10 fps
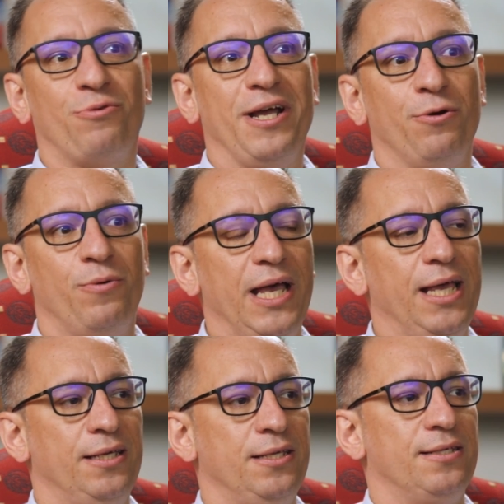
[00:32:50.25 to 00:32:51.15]
right
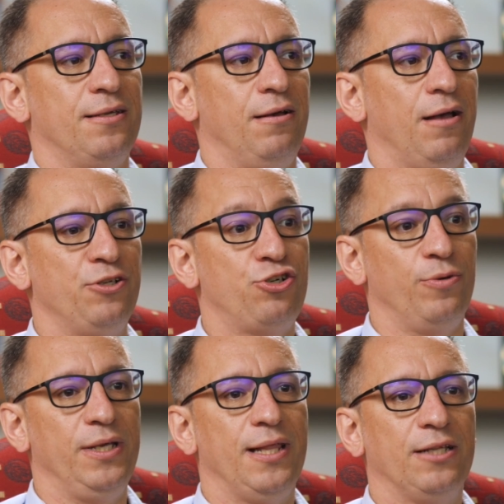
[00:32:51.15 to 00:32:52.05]
away is
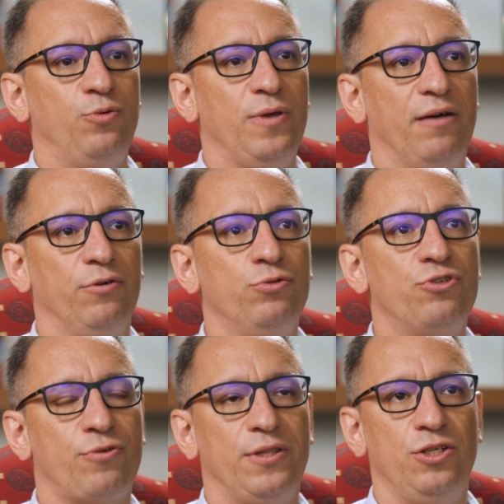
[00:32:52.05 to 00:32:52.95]
ensuring that we have a good
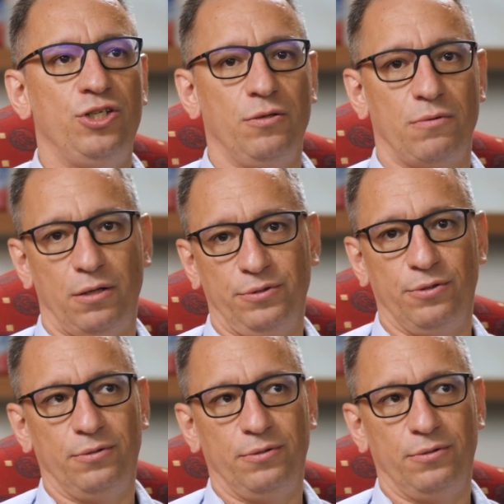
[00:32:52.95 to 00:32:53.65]
strategy around